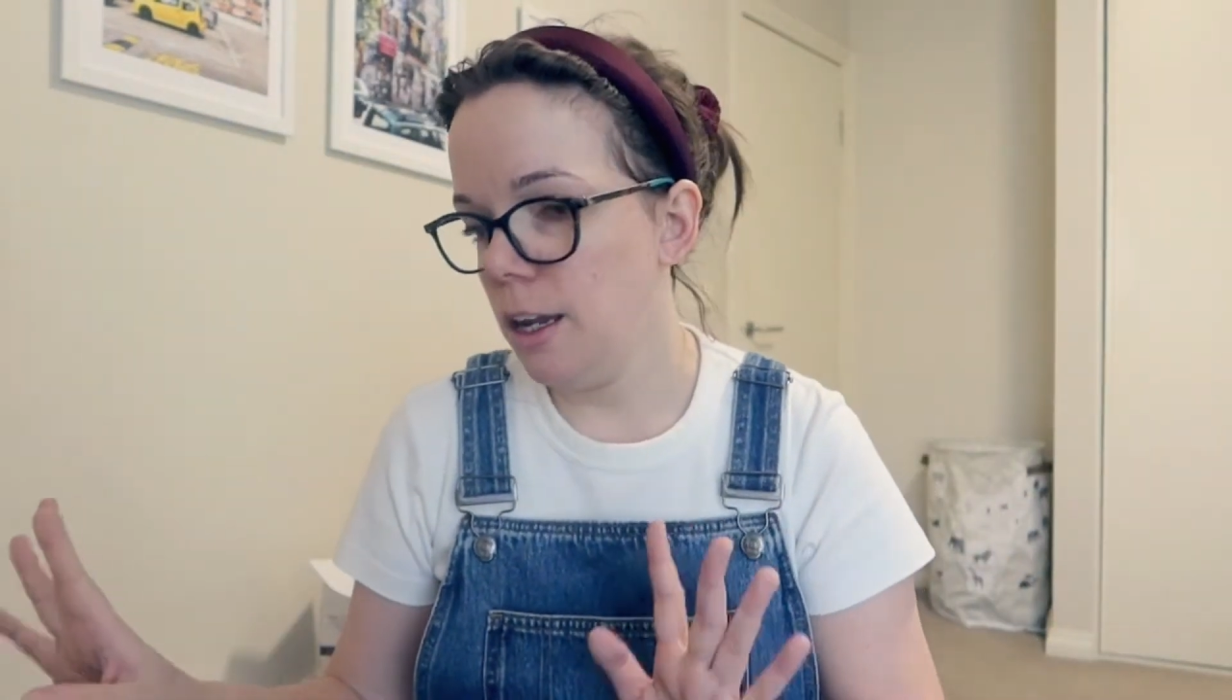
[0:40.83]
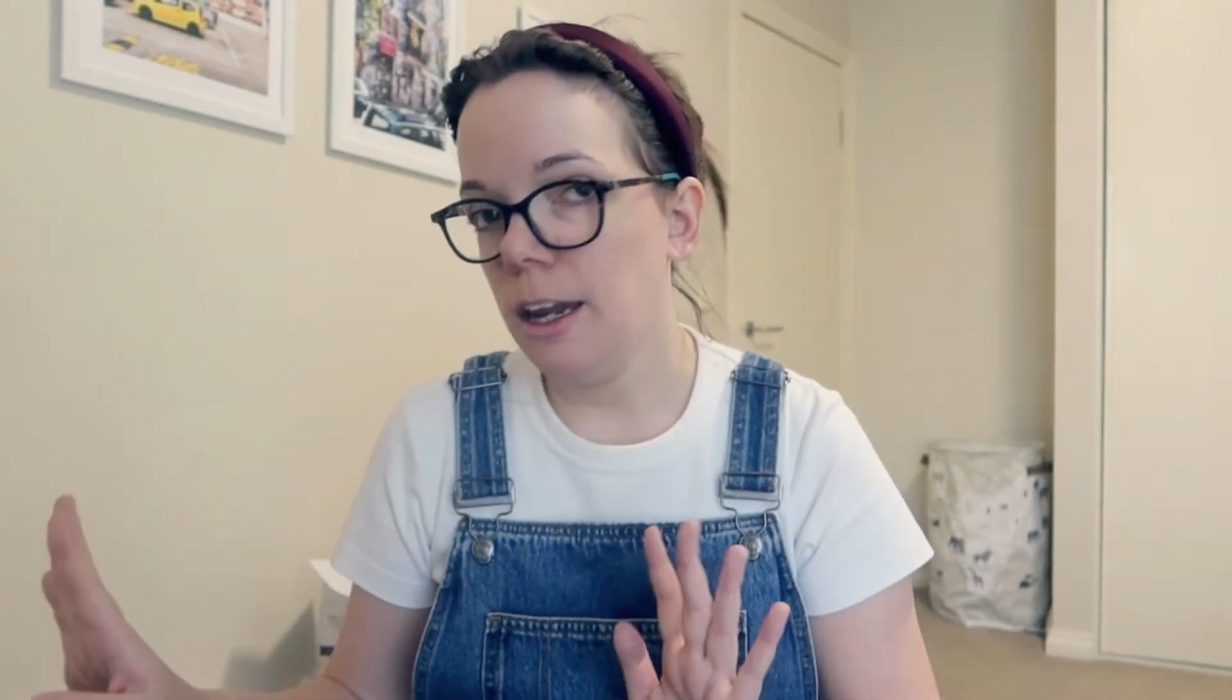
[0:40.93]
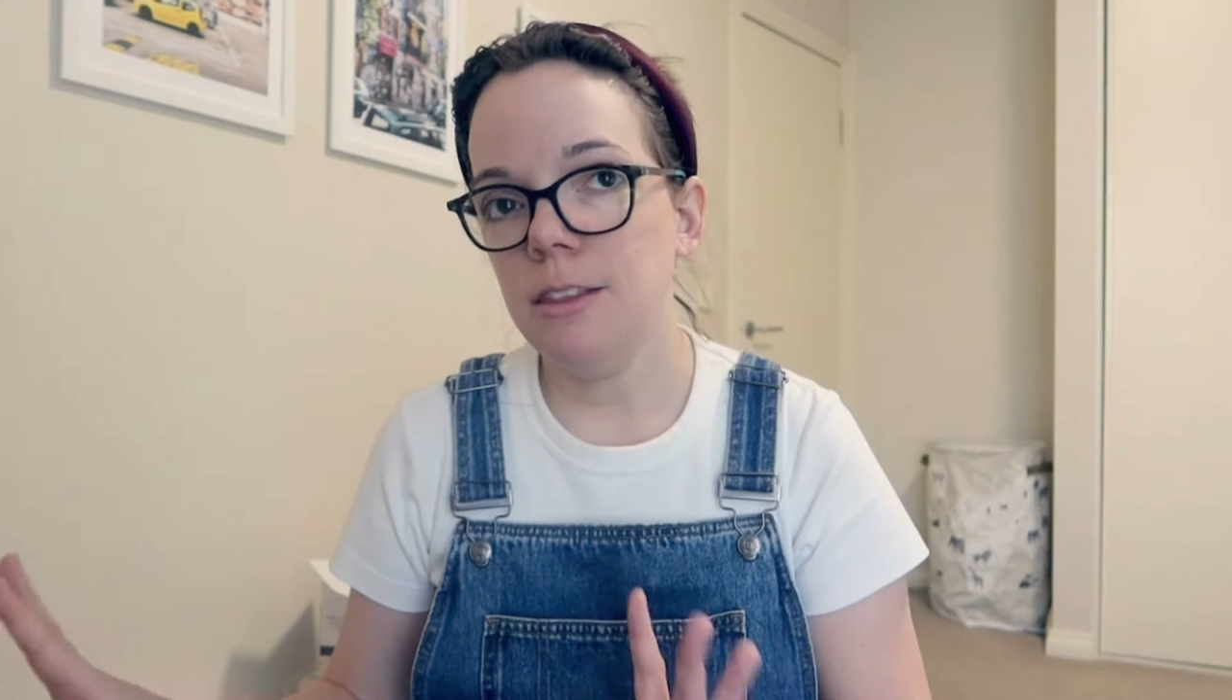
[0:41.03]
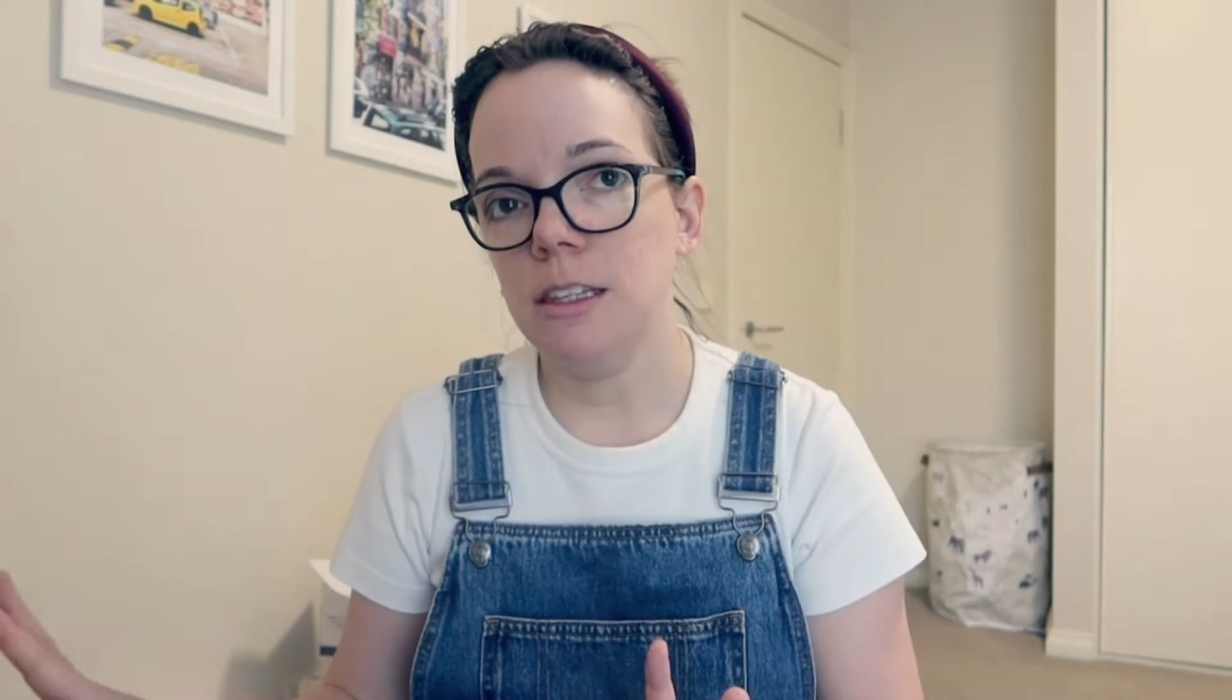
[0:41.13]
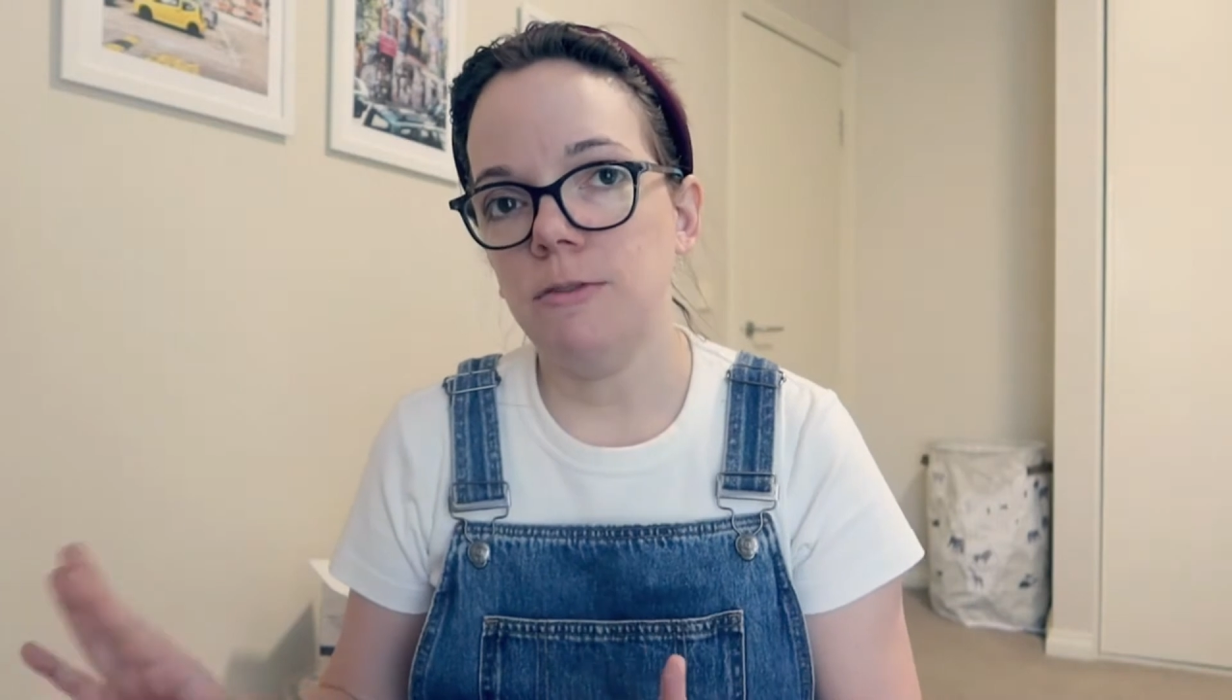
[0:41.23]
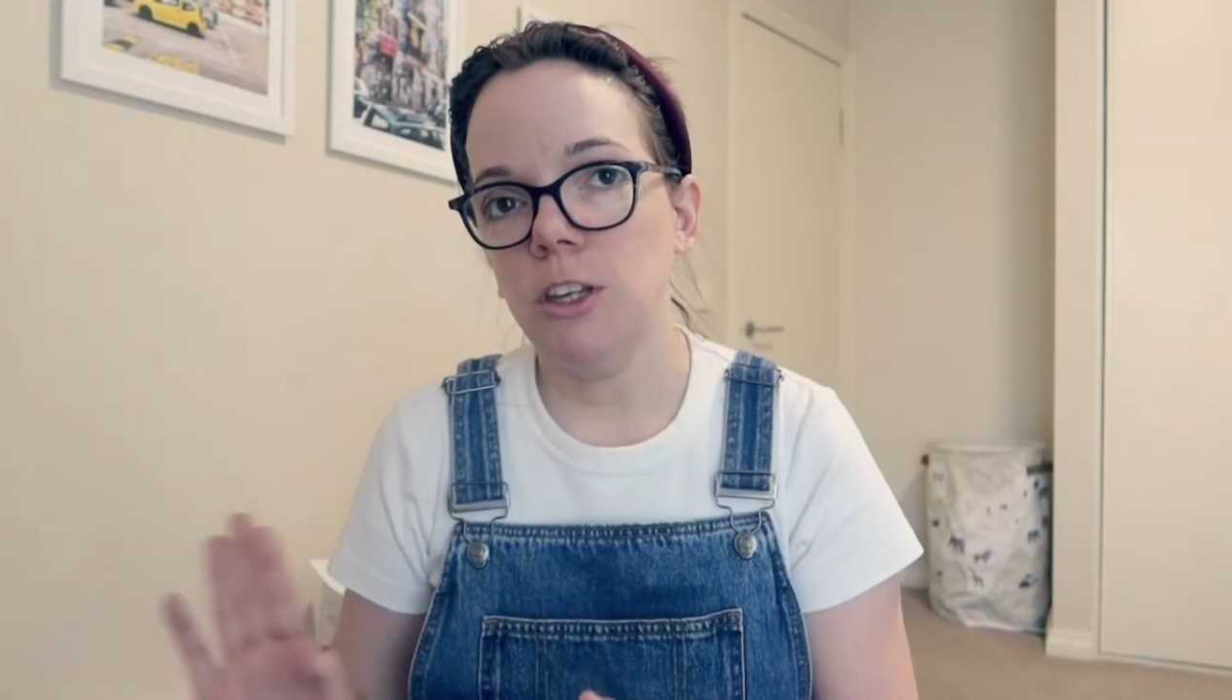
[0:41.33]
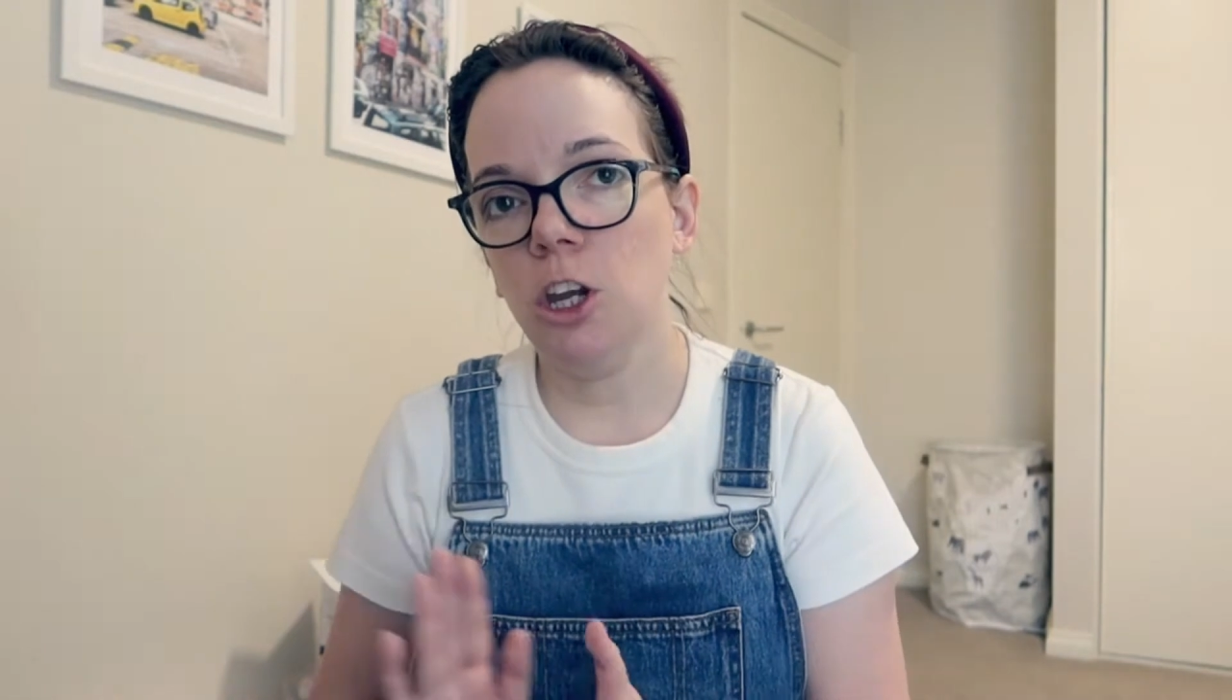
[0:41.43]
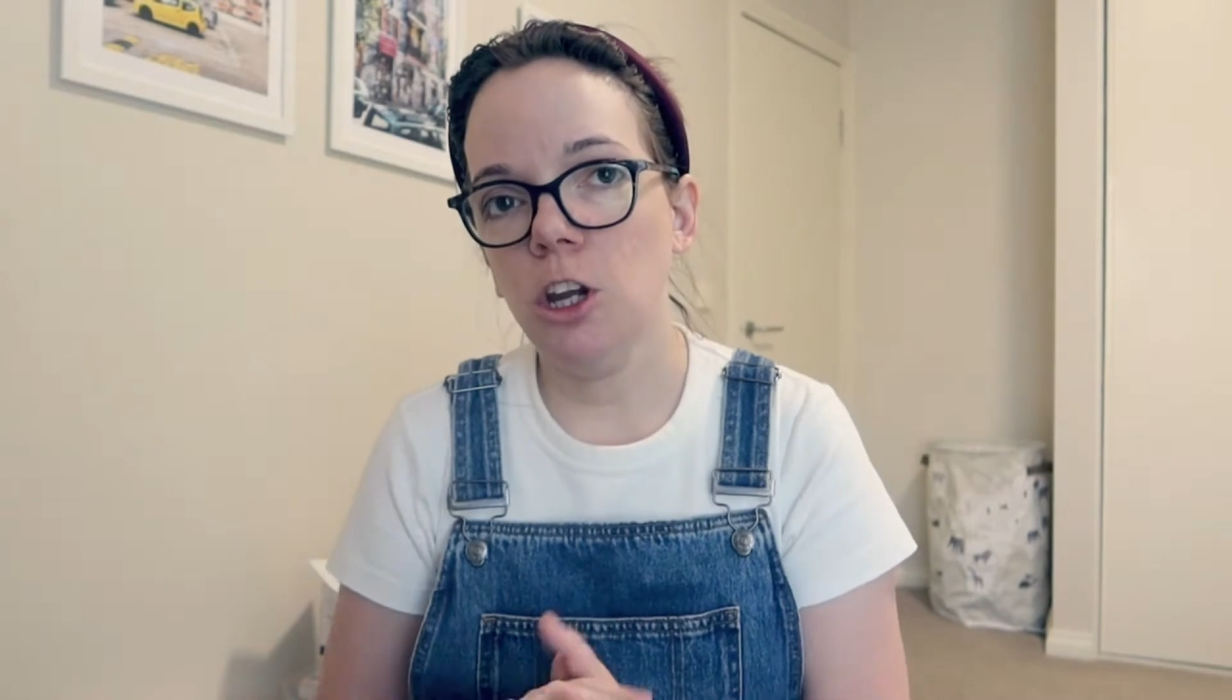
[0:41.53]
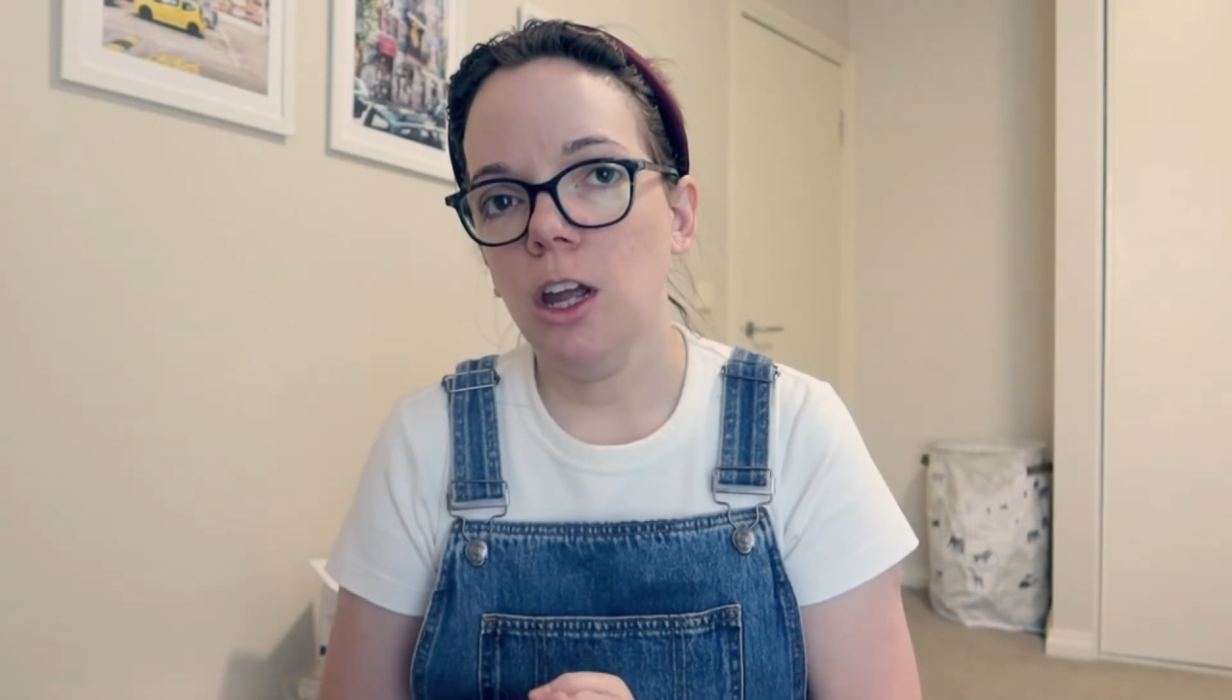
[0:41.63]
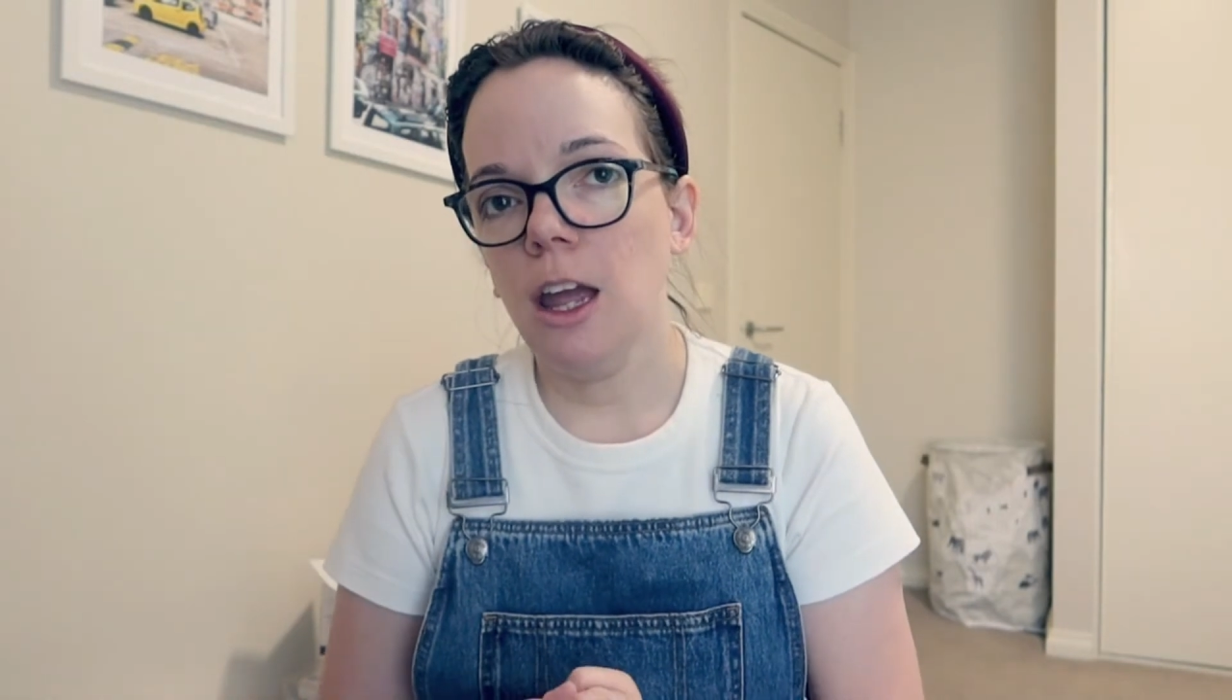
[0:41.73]
in this
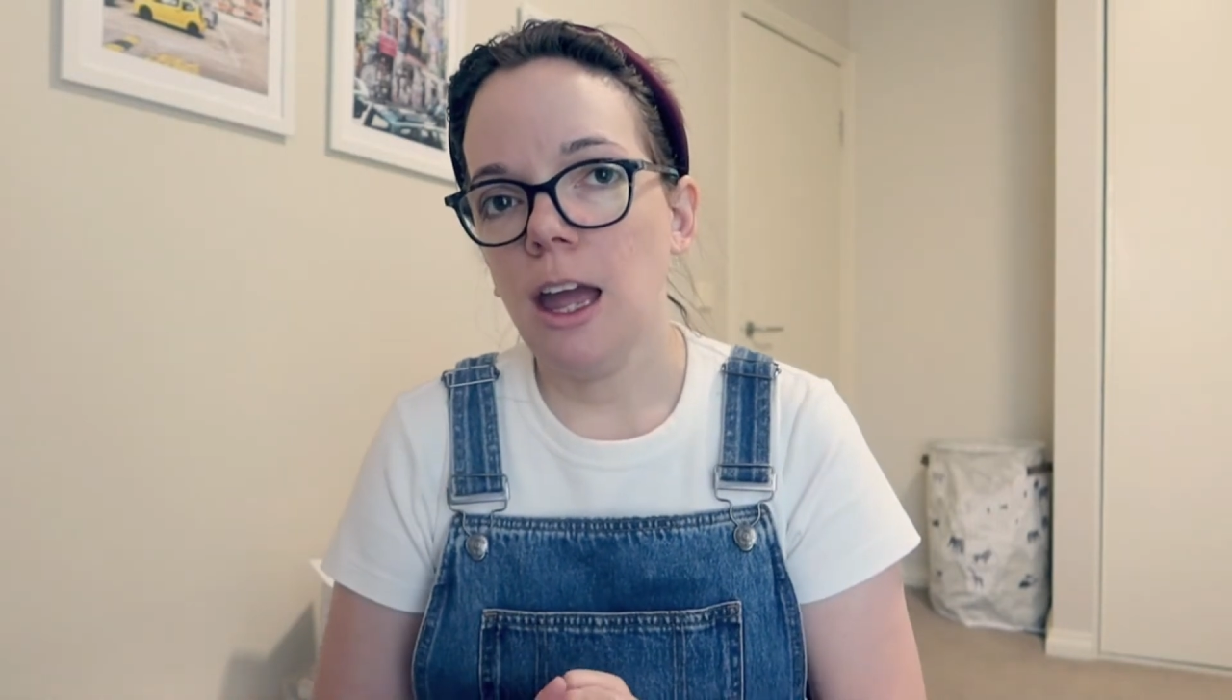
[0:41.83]
video.